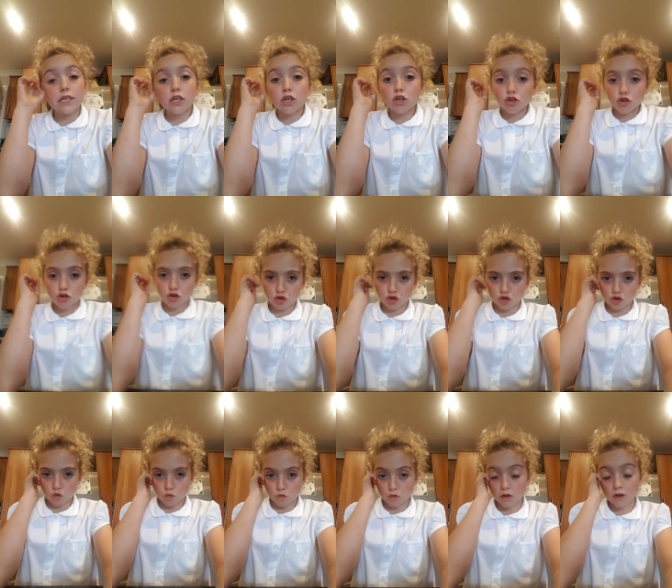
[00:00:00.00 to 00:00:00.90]

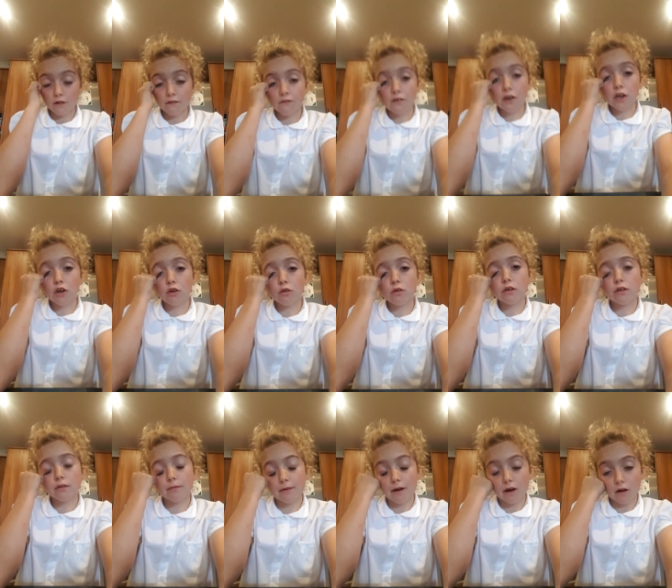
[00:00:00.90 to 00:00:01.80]
So this video
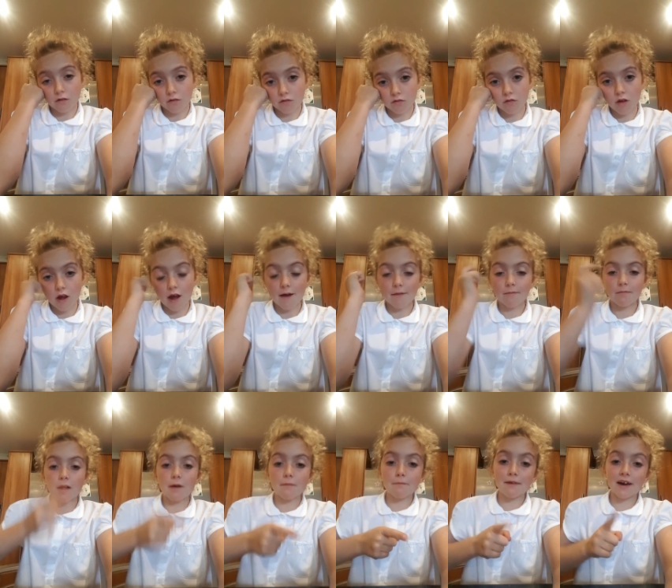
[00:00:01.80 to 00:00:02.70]
is about,
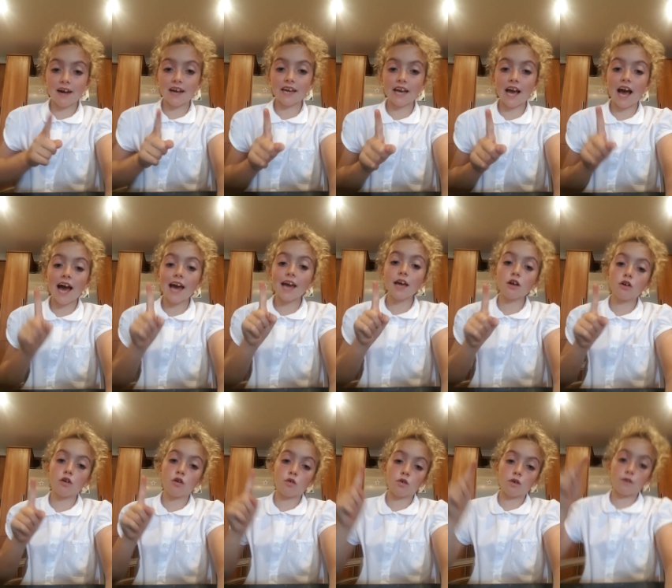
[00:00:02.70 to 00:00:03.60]
um, my
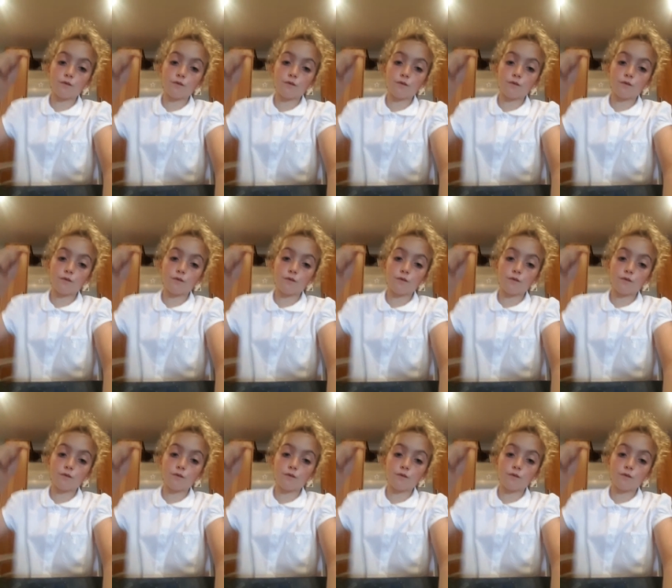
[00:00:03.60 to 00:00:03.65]
icon.